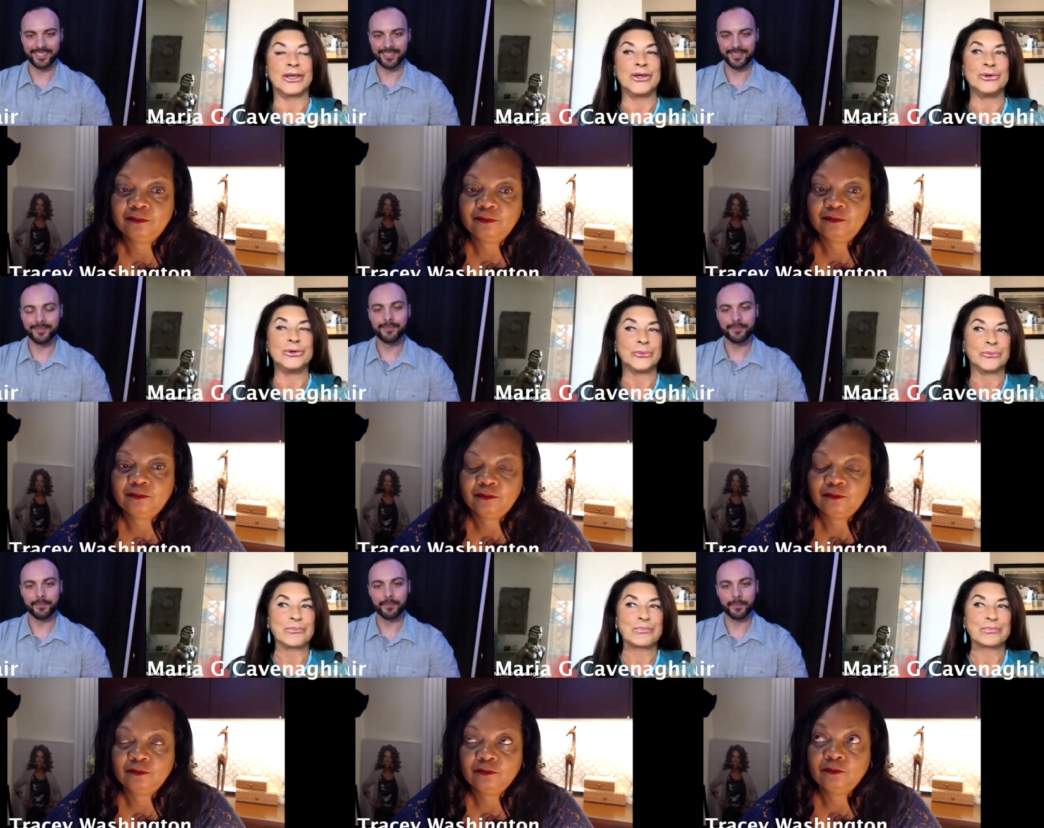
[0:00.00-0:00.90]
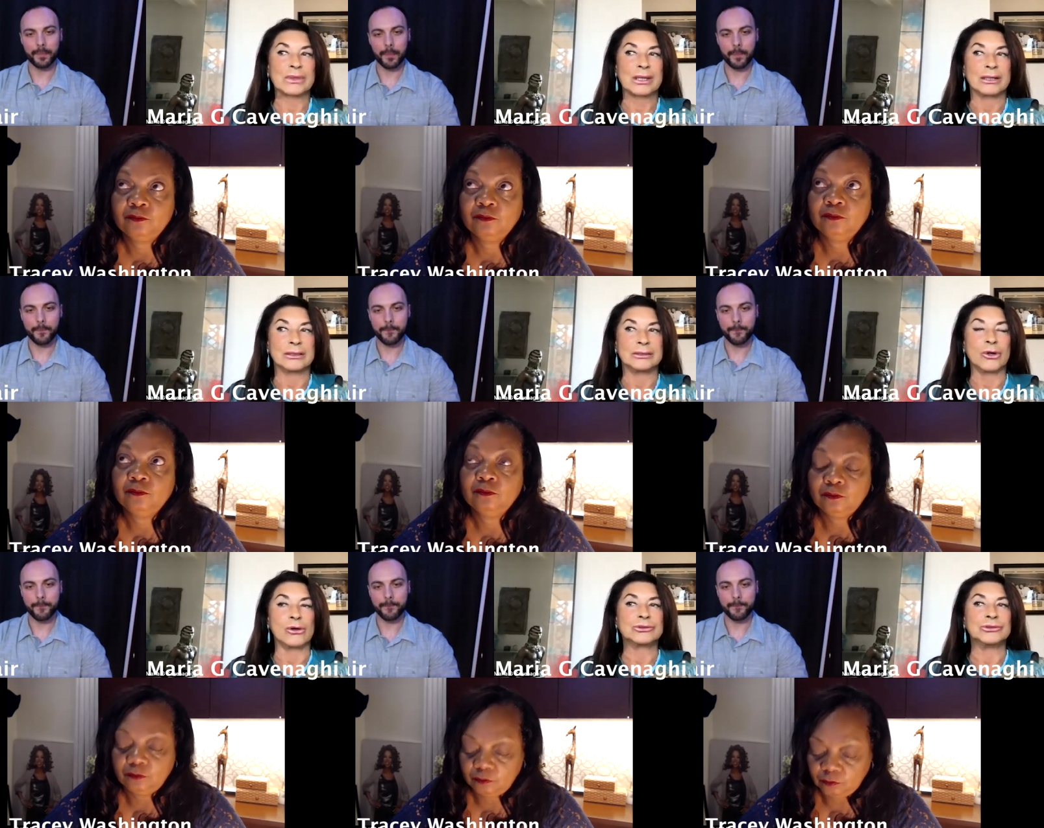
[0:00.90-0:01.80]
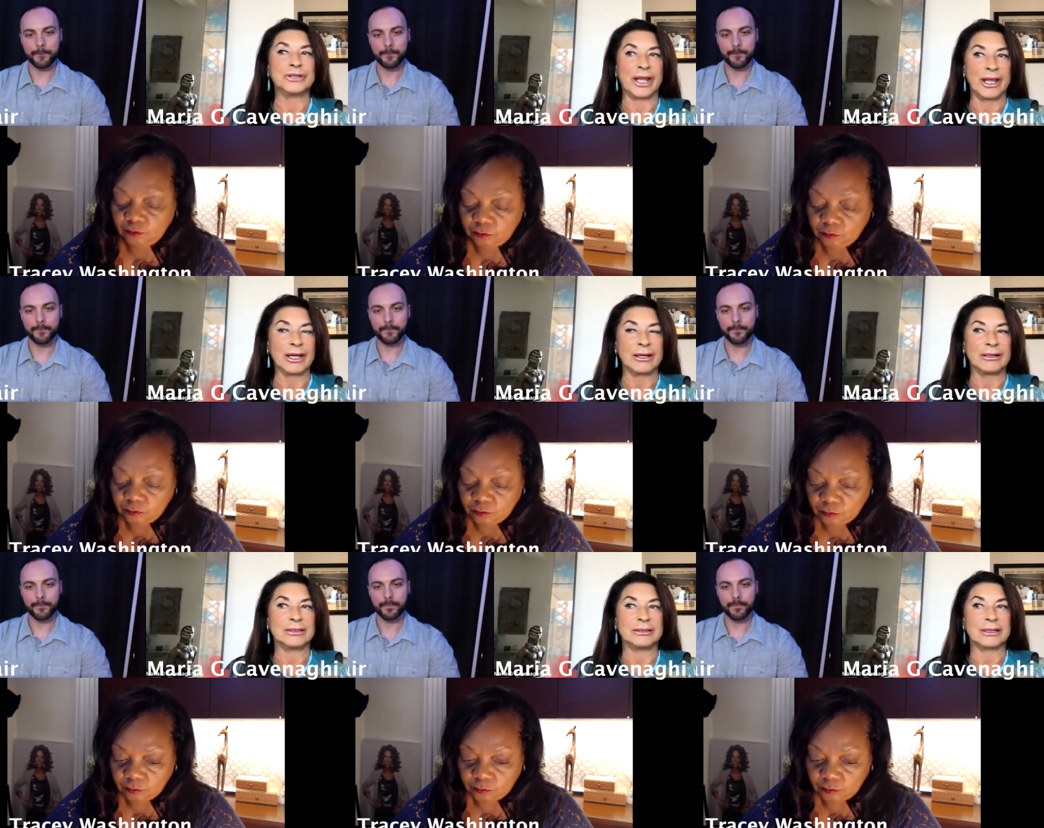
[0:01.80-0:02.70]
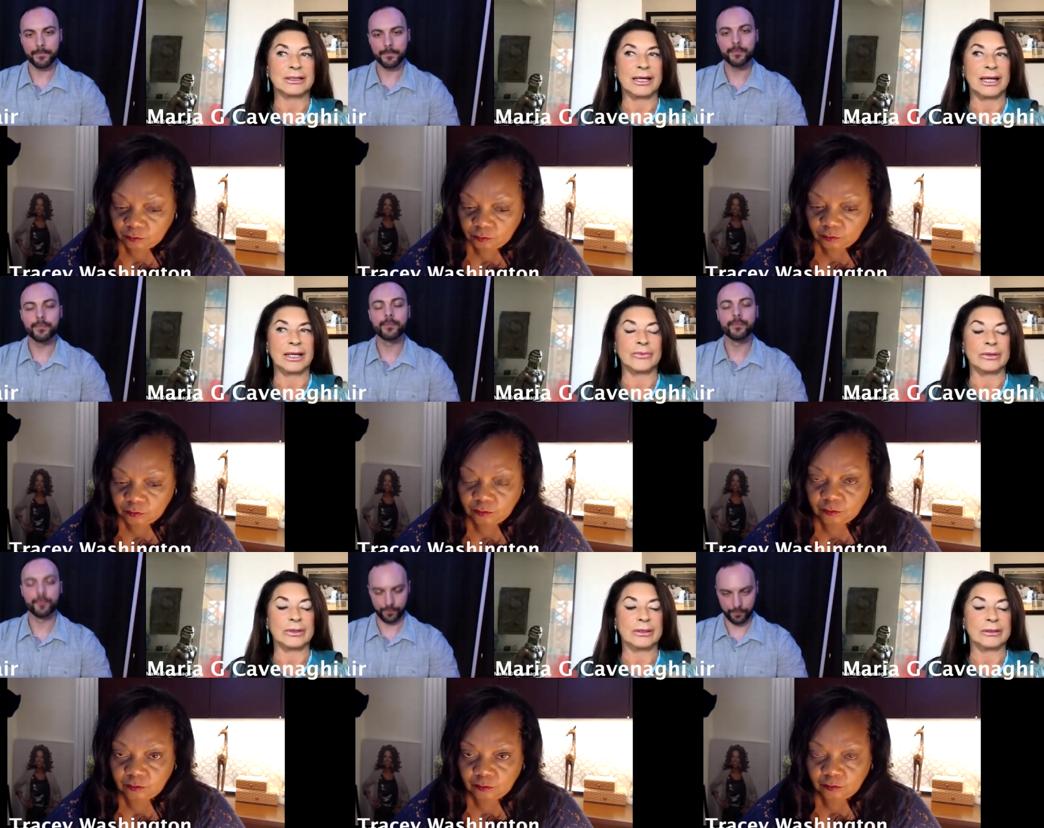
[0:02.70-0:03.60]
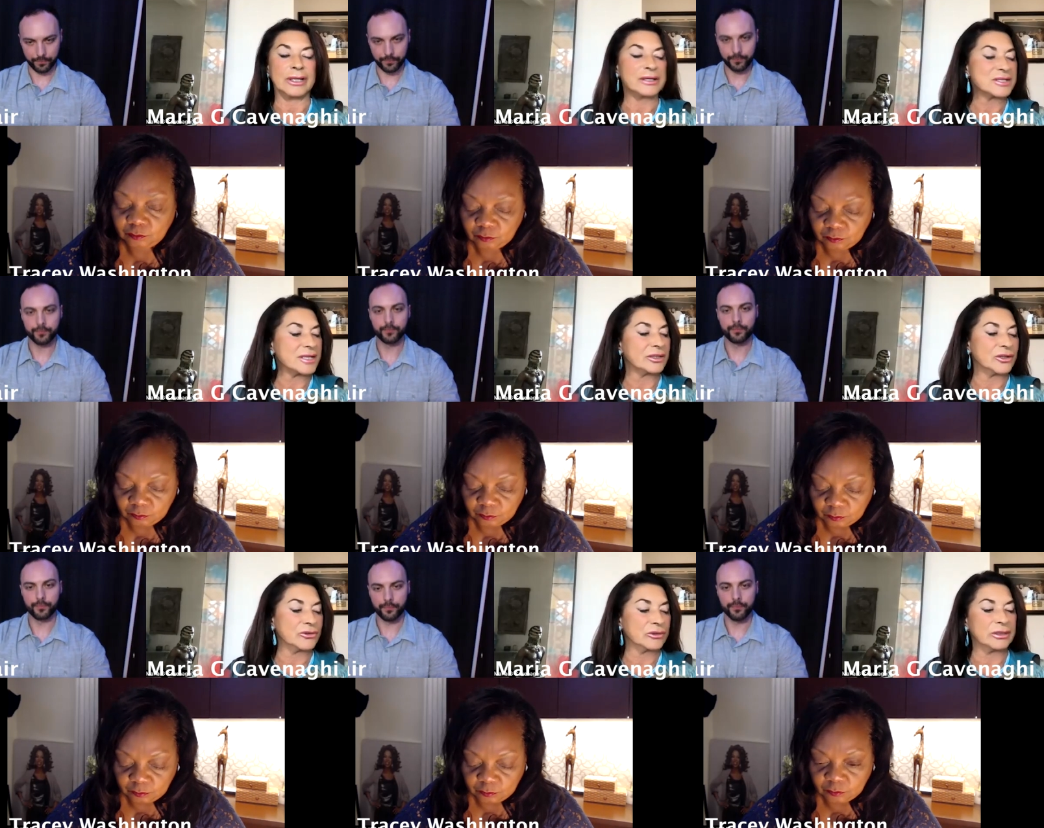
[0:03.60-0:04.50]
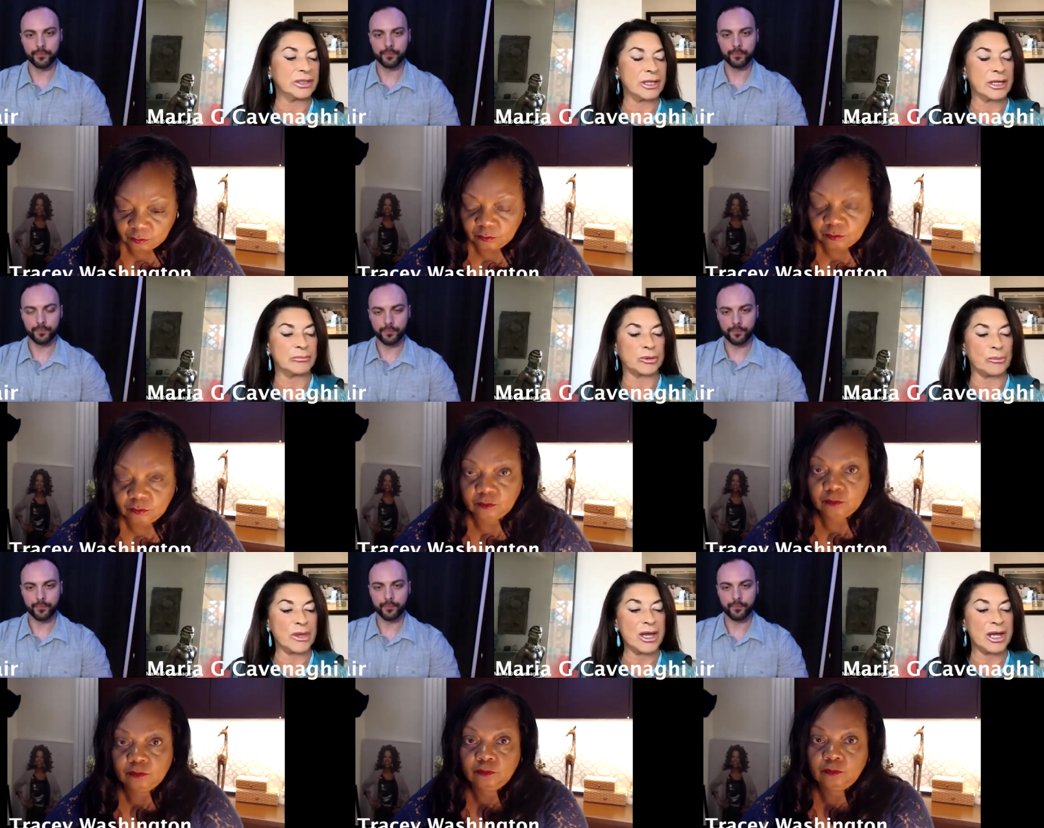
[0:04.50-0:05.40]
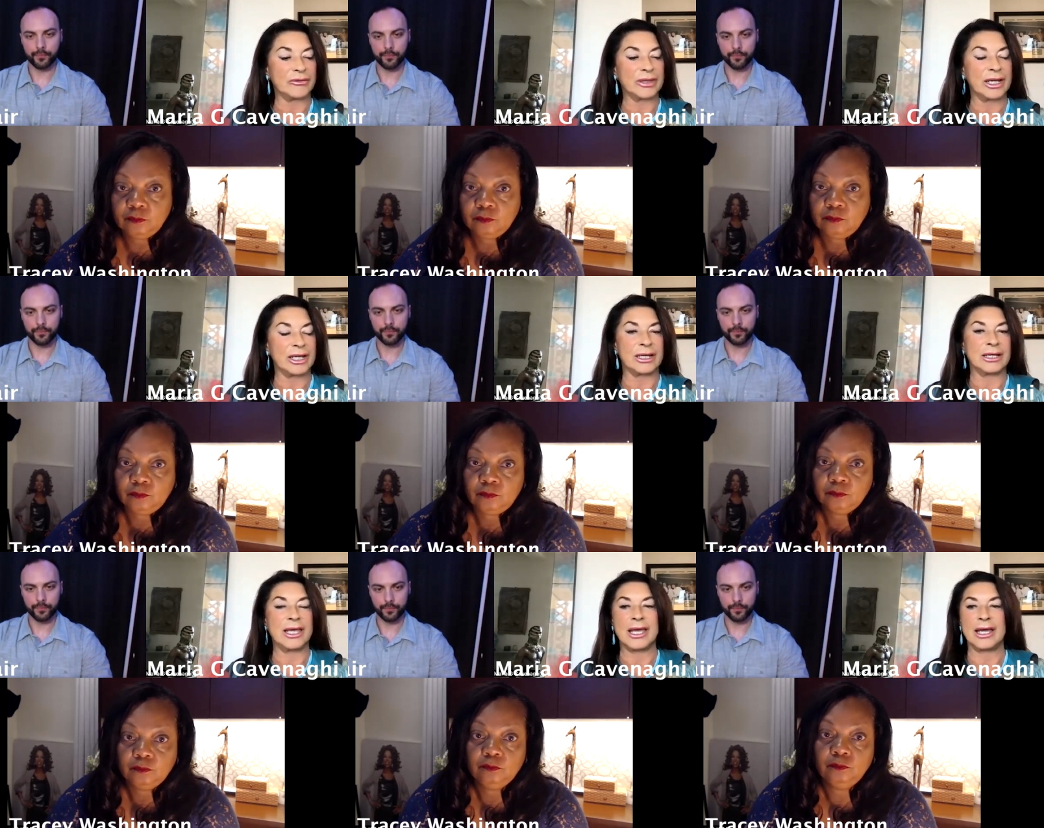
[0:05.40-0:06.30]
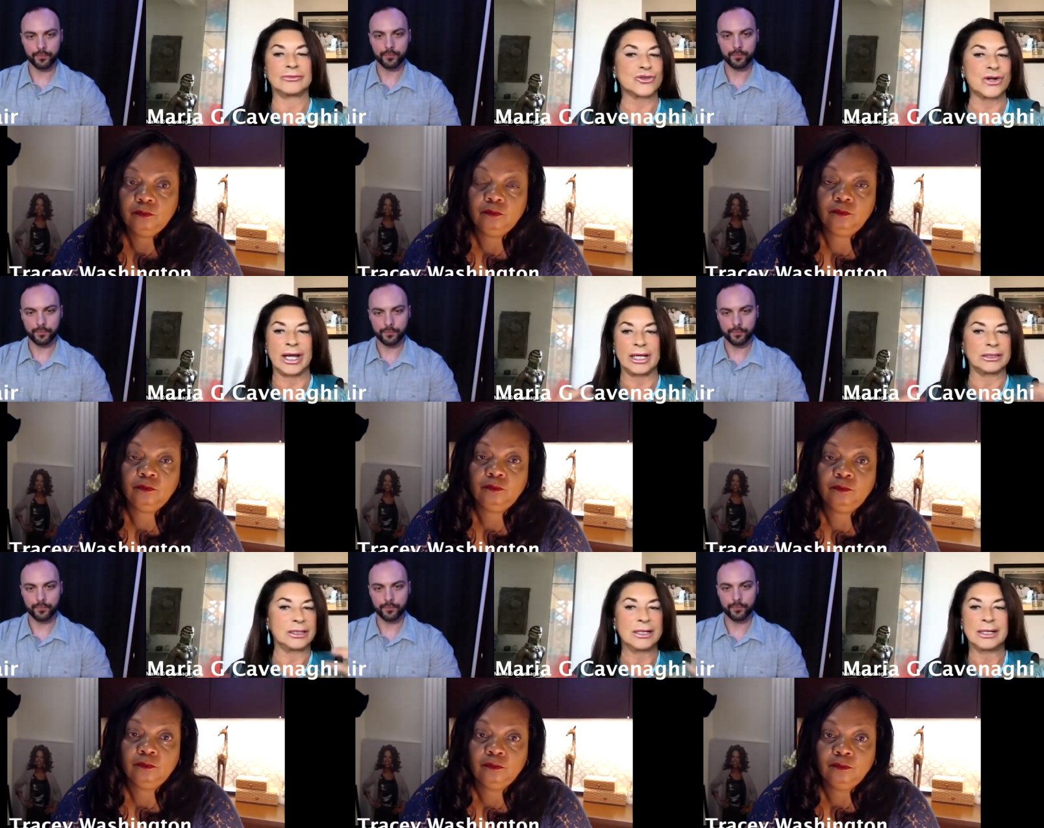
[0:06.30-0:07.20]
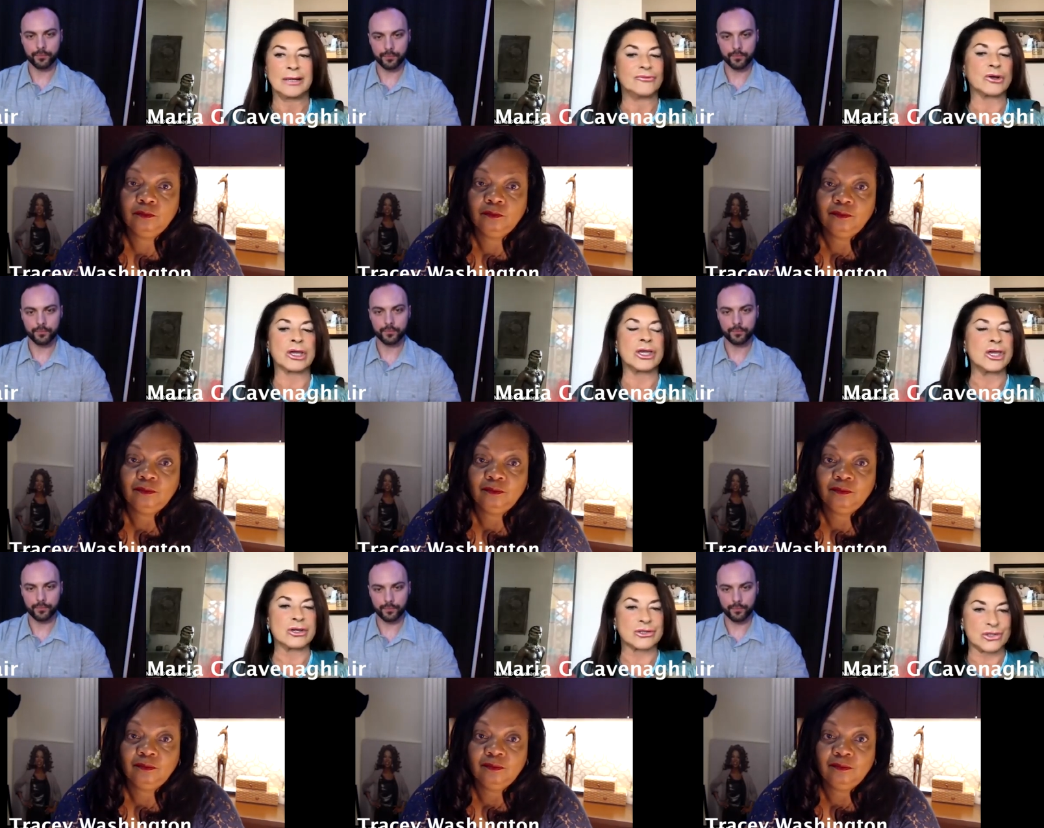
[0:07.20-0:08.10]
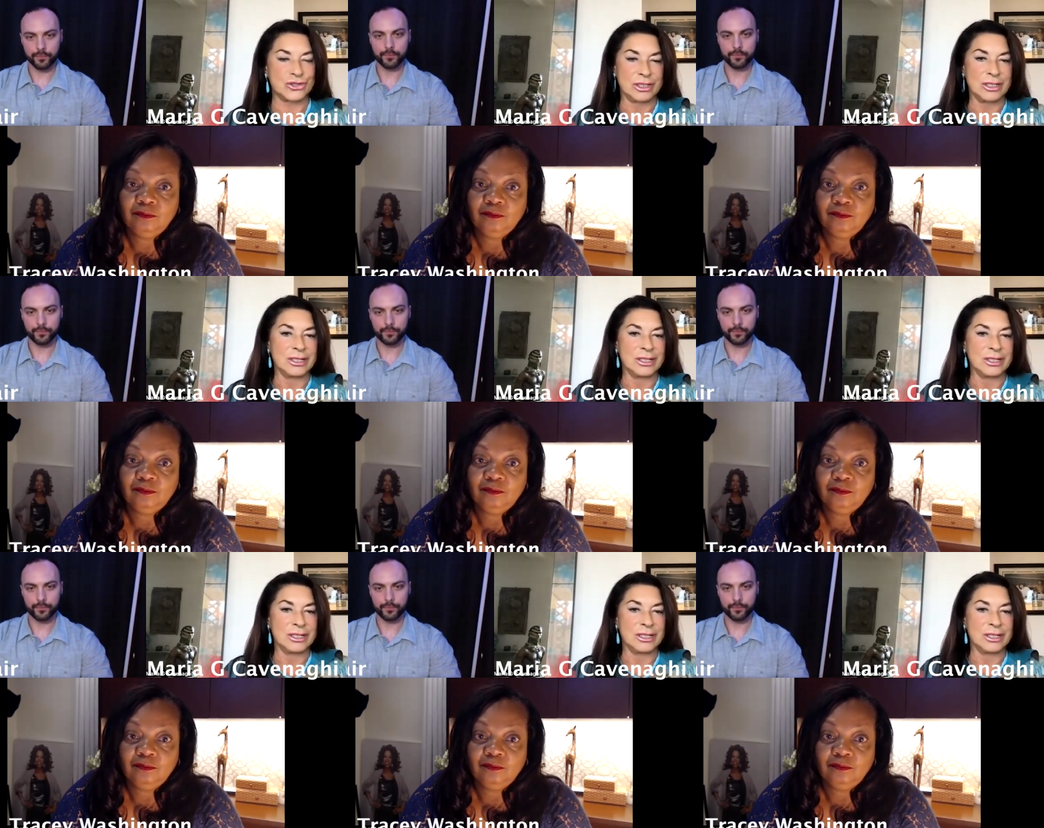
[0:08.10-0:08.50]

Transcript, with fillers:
Speaker 1: you talked to Nick, and Nick said during the premiere that he had tried for years